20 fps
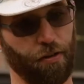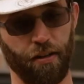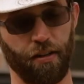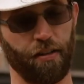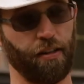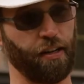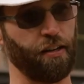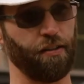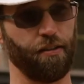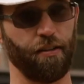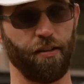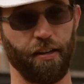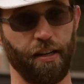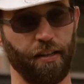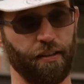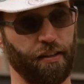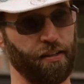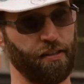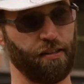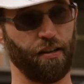can click on the
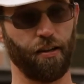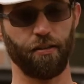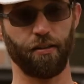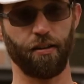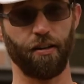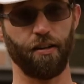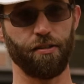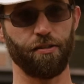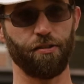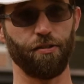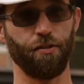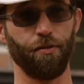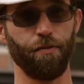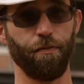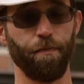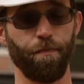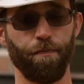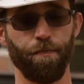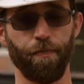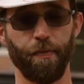link that's on Console
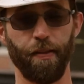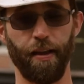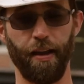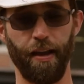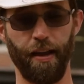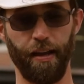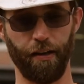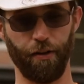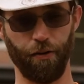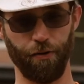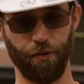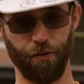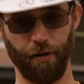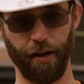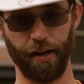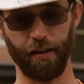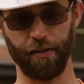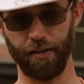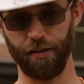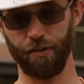and go
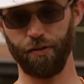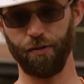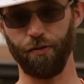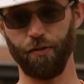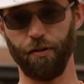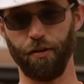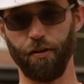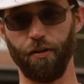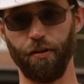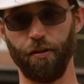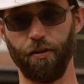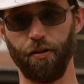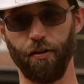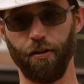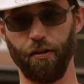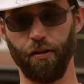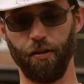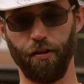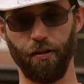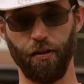directly to a
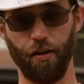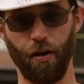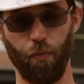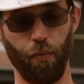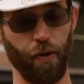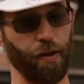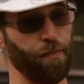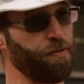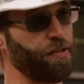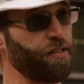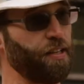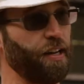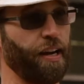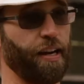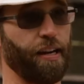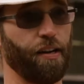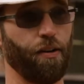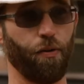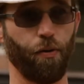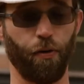
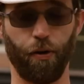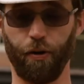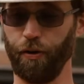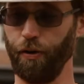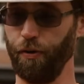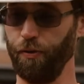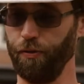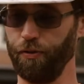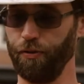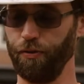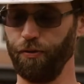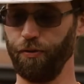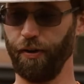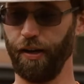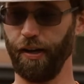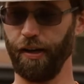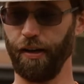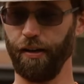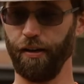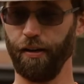website or go to
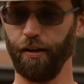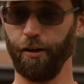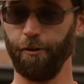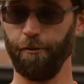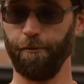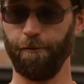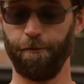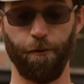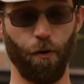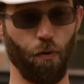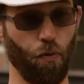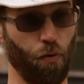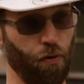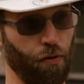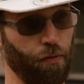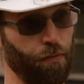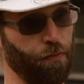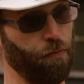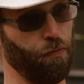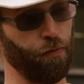a
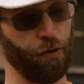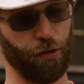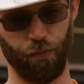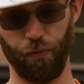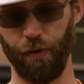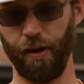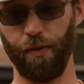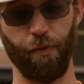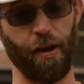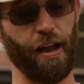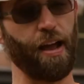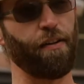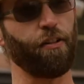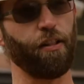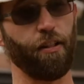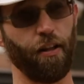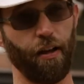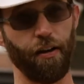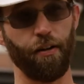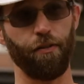form, which we have a
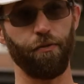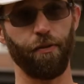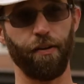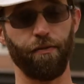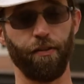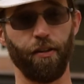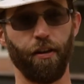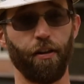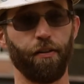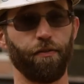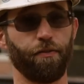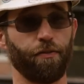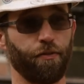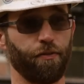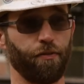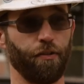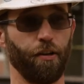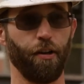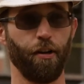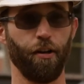lot of. We have a lot of
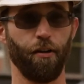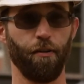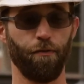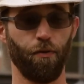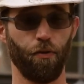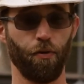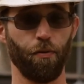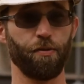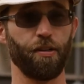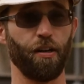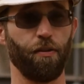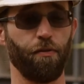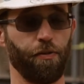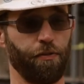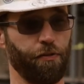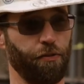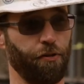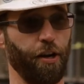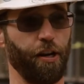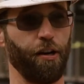forms that
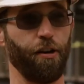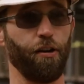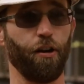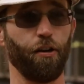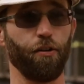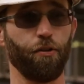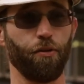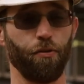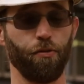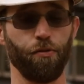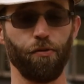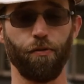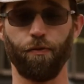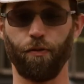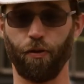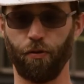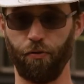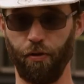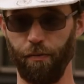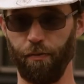we've created on Google
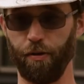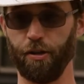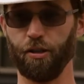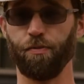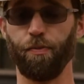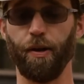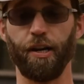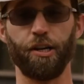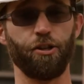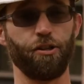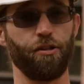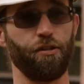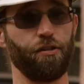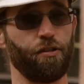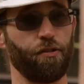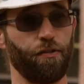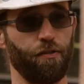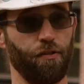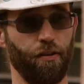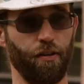for equipment
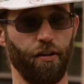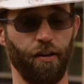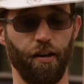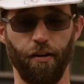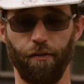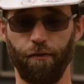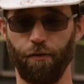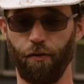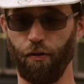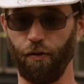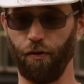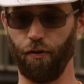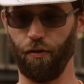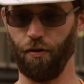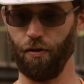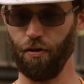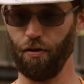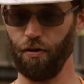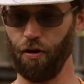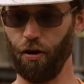inspections, again
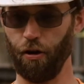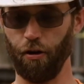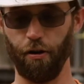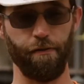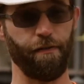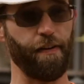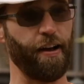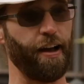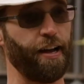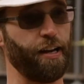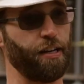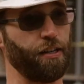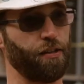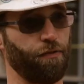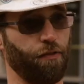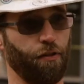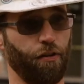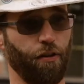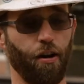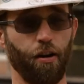for RFIs,
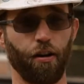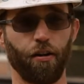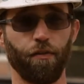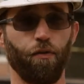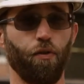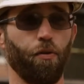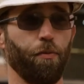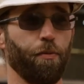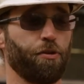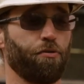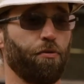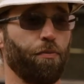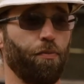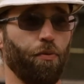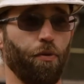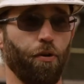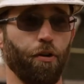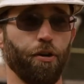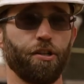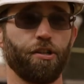for non-conformance
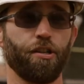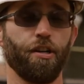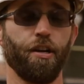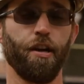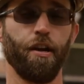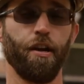reports,